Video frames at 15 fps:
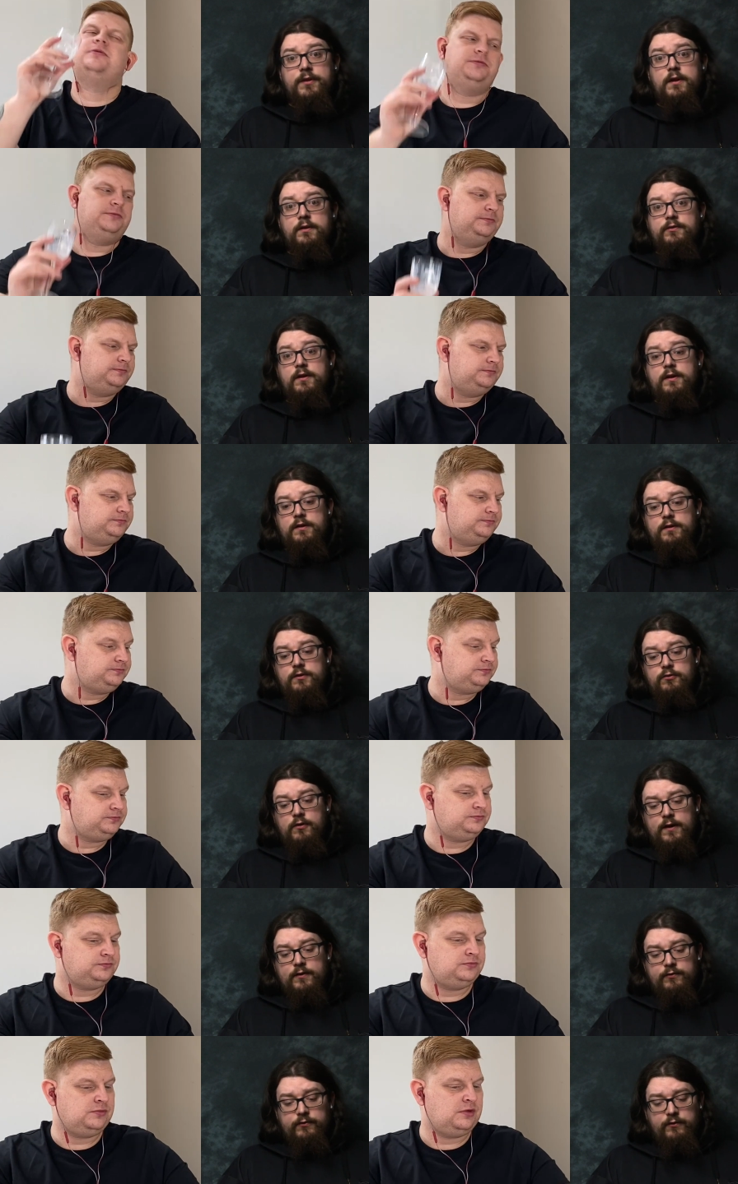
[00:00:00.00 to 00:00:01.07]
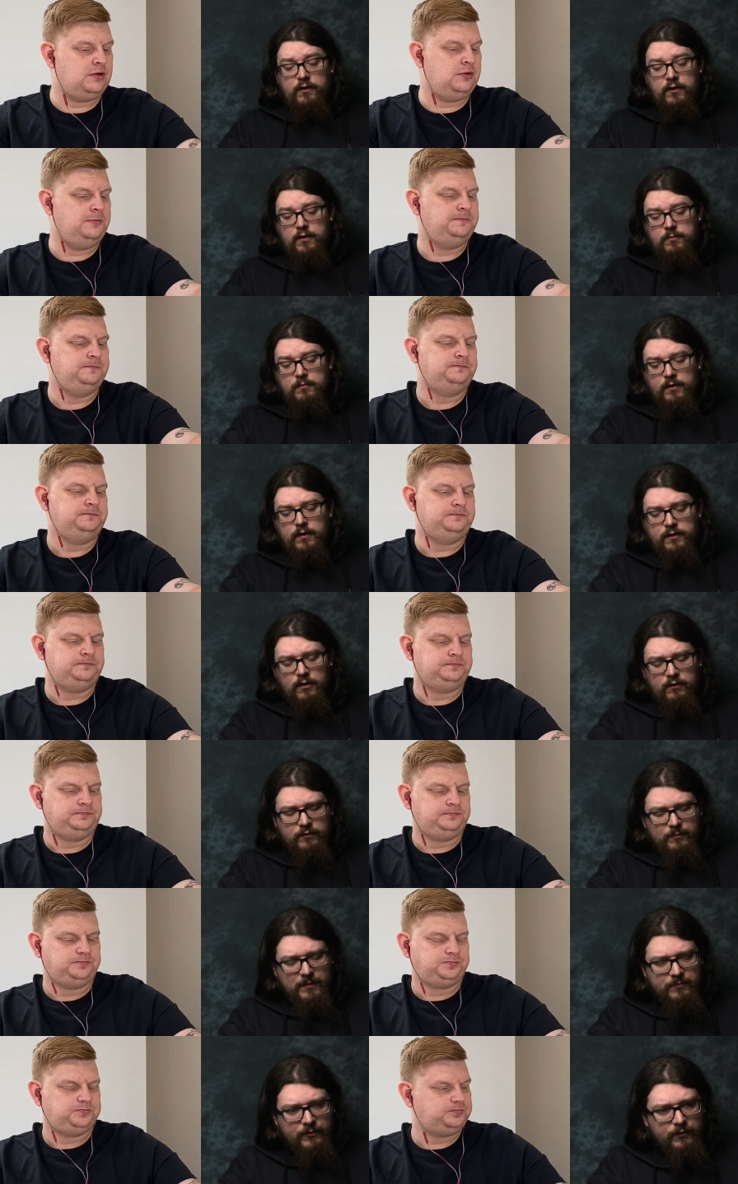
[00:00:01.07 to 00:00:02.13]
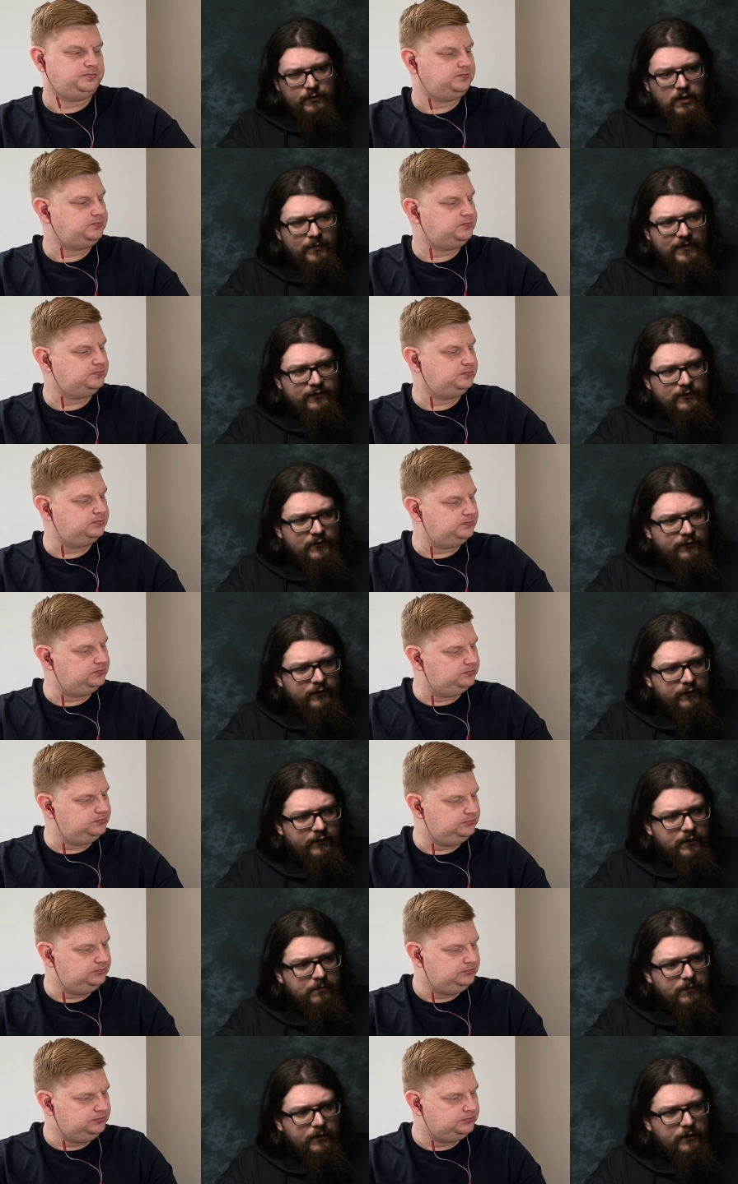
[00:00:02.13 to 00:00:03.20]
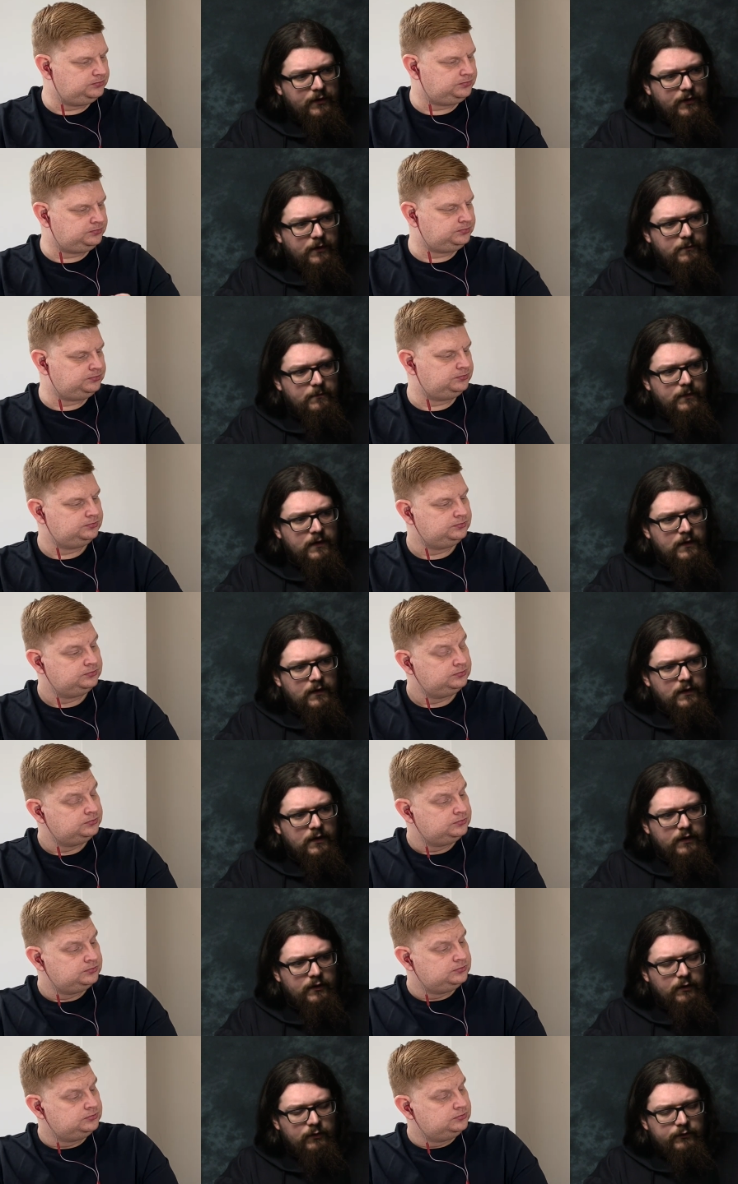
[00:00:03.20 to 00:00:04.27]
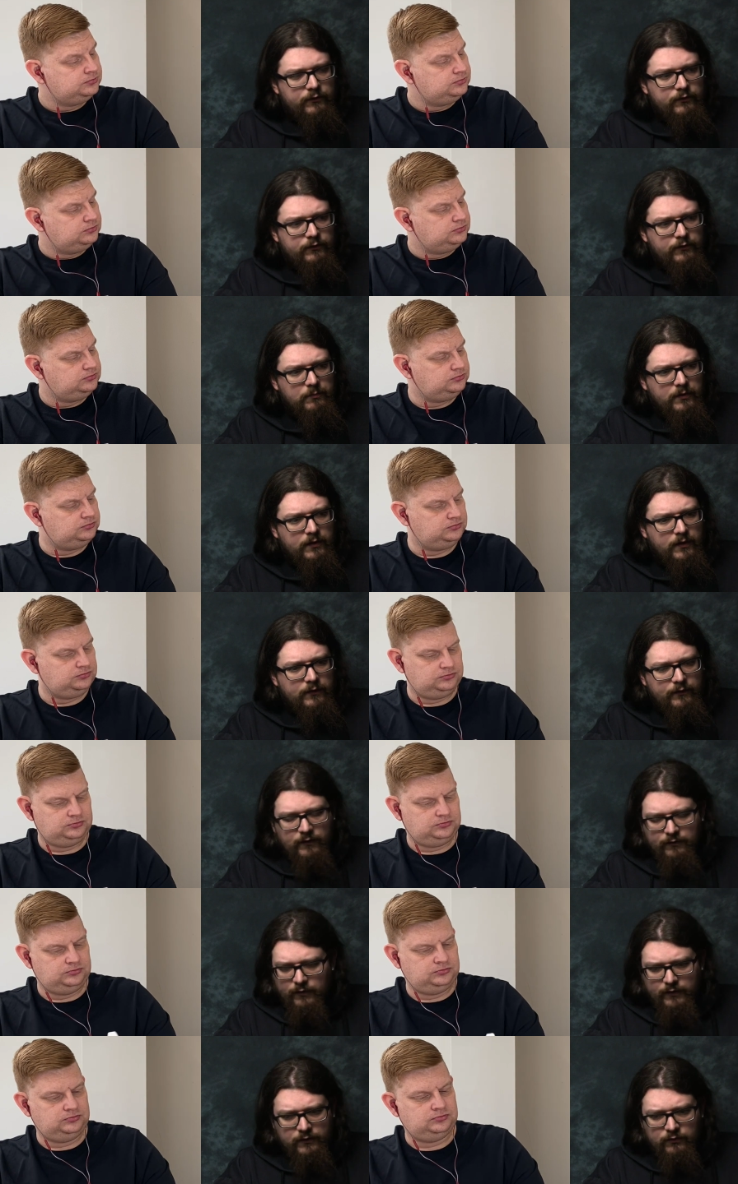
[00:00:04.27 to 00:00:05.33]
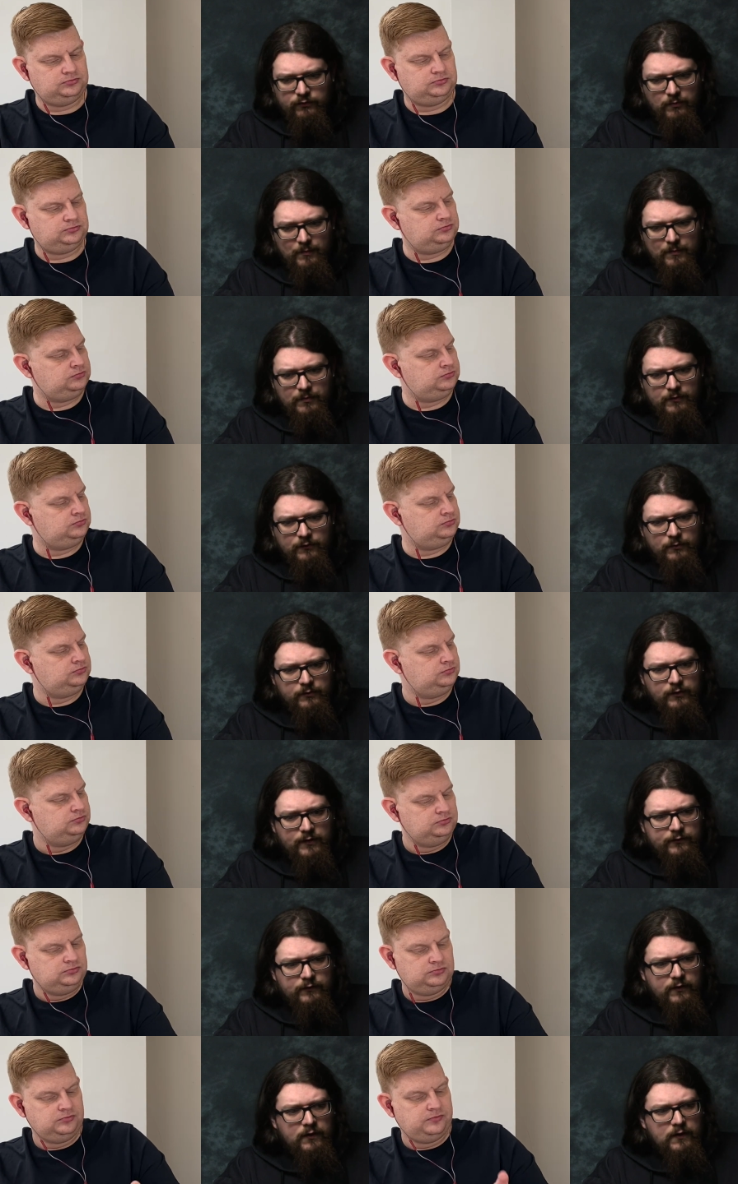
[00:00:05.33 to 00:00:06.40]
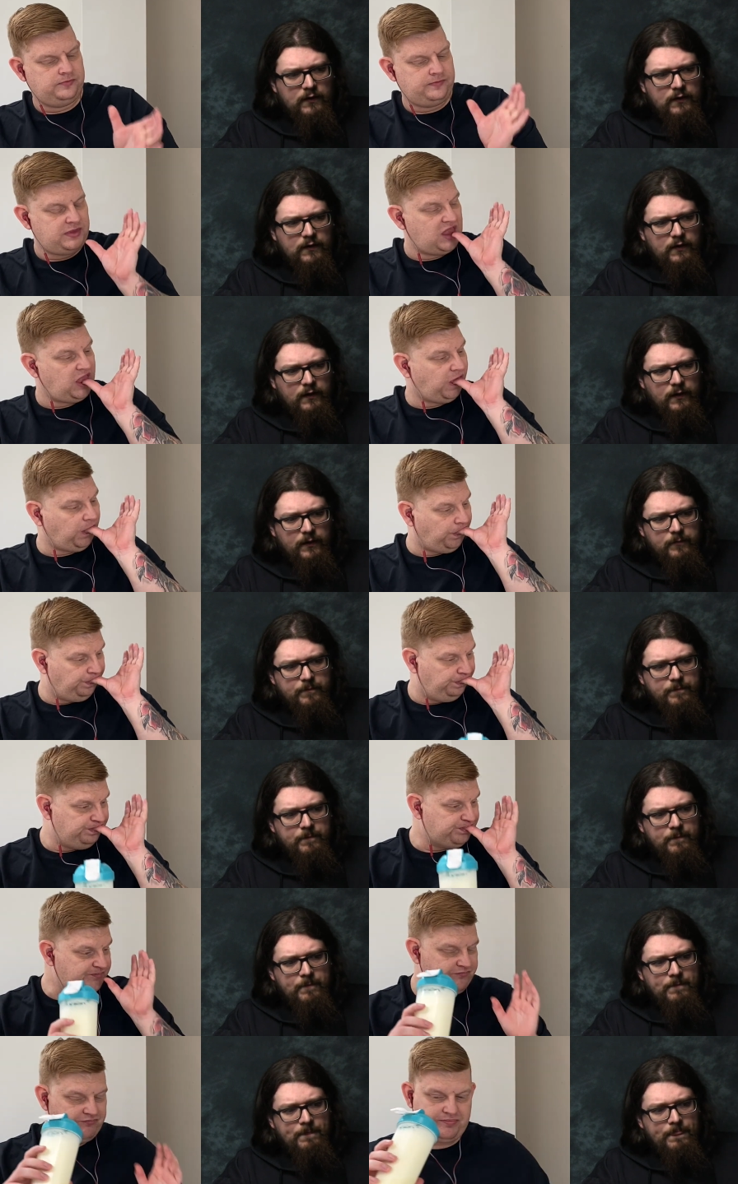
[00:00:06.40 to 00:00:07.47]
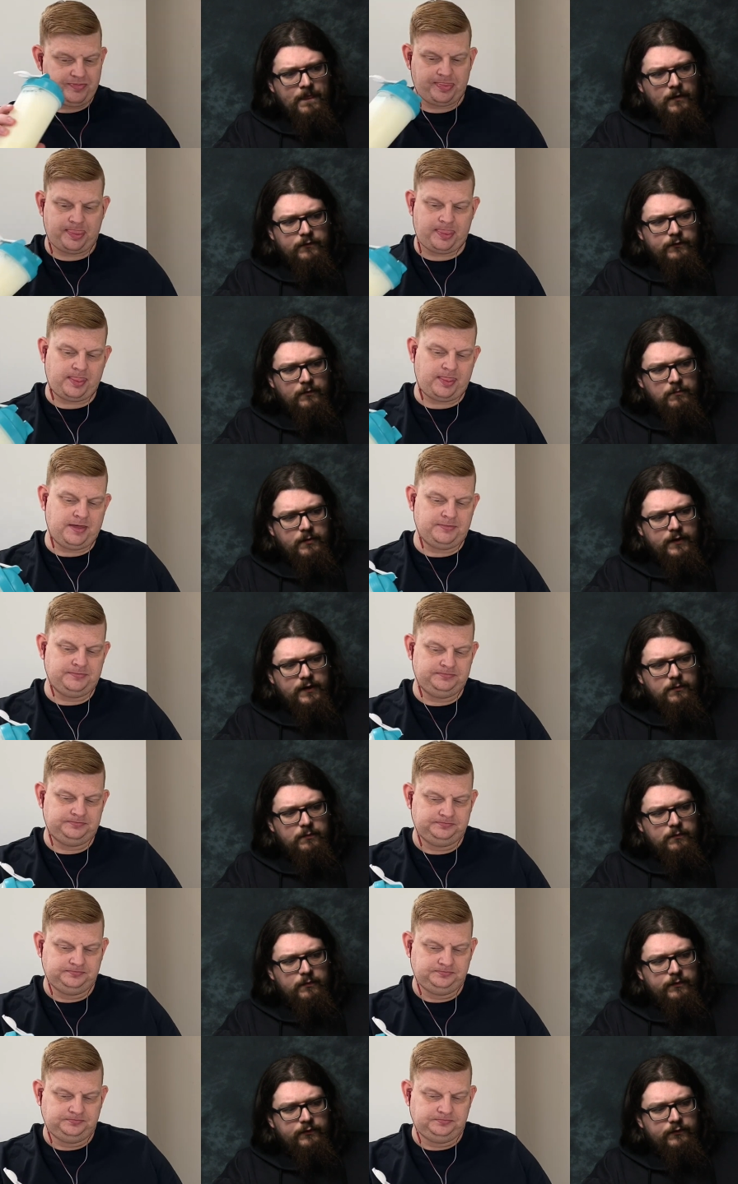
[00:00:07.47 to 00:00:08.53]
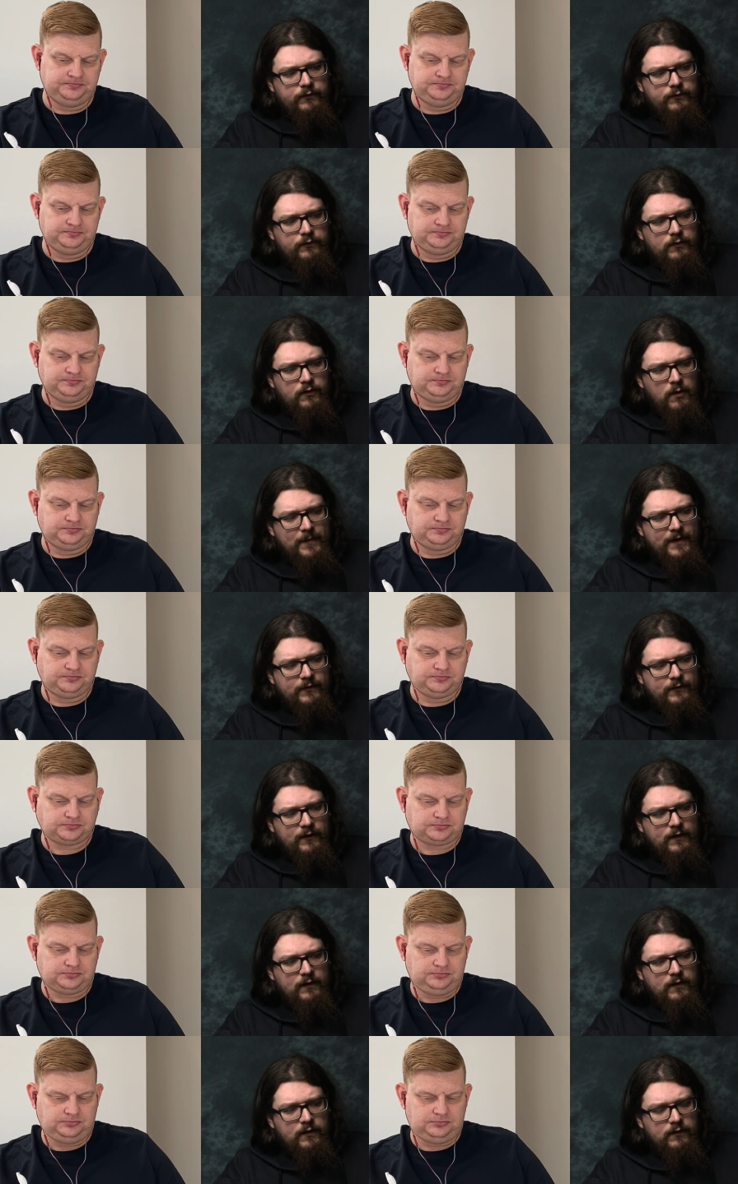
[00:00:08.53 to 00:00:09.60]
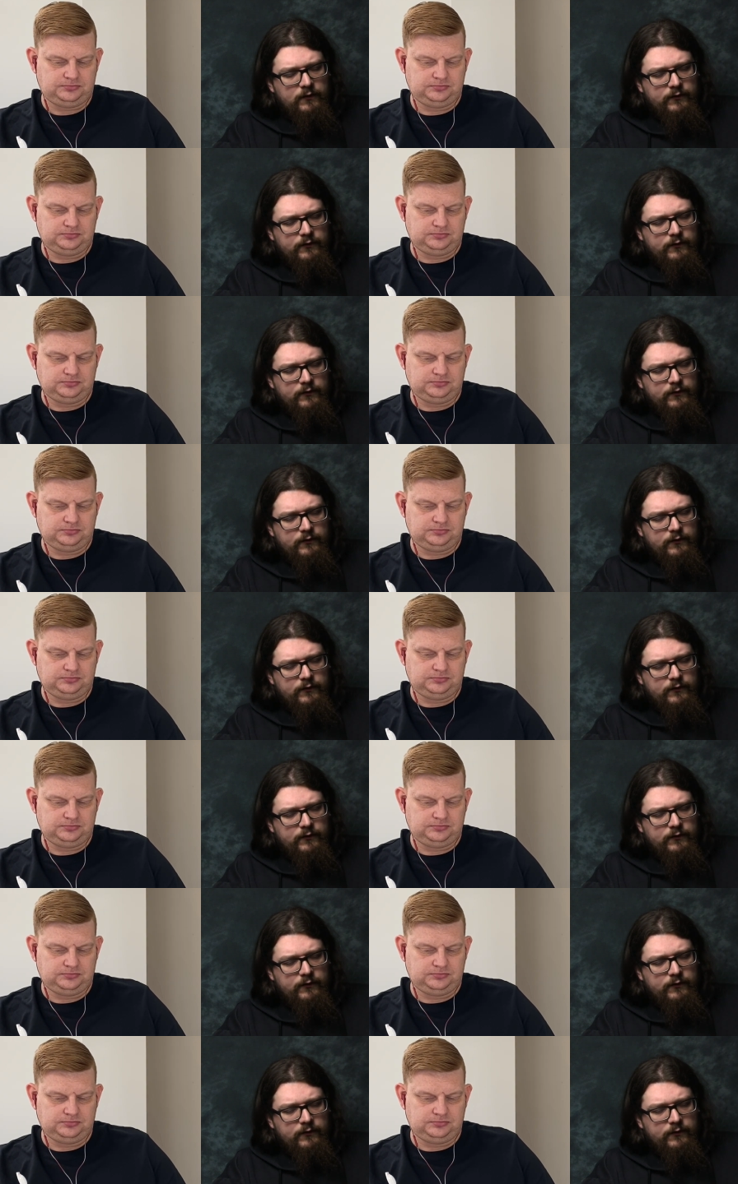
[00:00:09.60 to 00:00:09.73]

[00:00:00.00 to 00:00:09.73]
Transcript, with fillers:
Speaker 1: I said I'd address. I can't remember who commented. Sorry, but I know somebody. I've only just remembered to address it. Somebody was commenting and